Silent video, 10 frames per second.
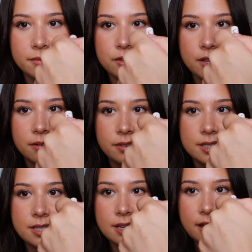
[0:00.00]
You can't really
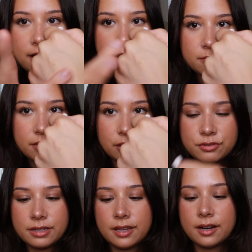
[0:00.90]
see, I added some
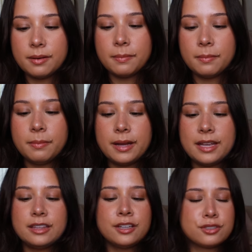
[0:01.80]
freckles right there. But
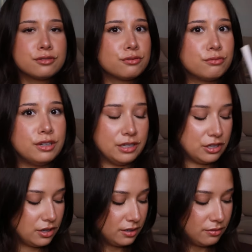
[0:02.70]
it looks really
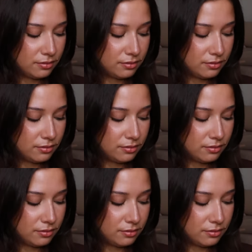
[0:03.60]
good.